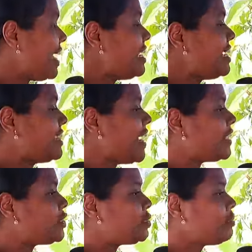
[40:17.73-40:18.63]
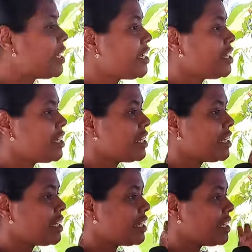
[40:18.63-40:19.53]
Then it has to be
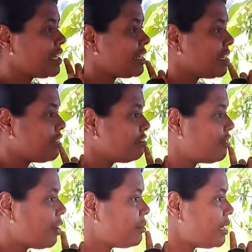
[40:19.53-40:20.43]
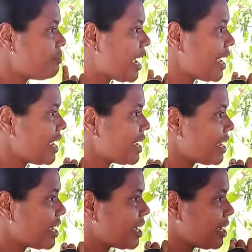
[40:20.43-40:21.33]
formed in my
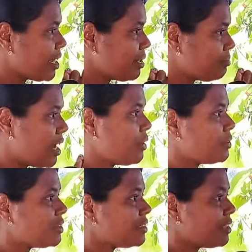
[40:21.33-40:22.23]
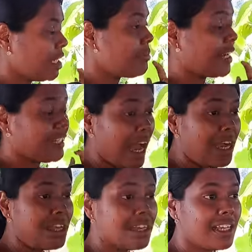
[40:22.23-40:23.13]
mouth, in my
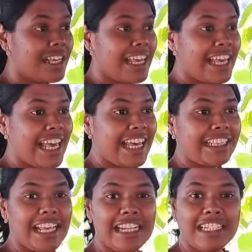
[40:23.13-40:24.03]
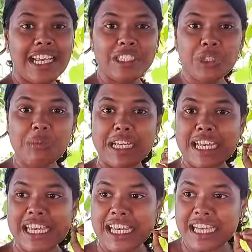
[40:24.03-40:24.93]
tongue, and then it has to be
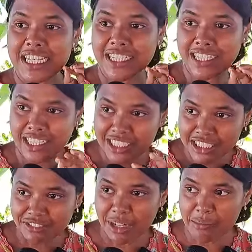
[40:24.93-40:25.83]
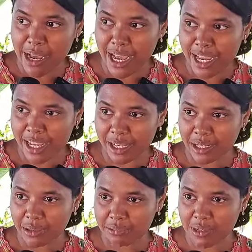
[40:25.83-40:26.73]
released from my
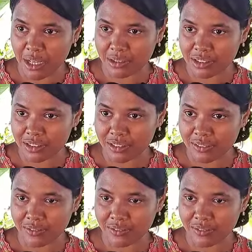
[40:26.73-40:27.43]
mouth.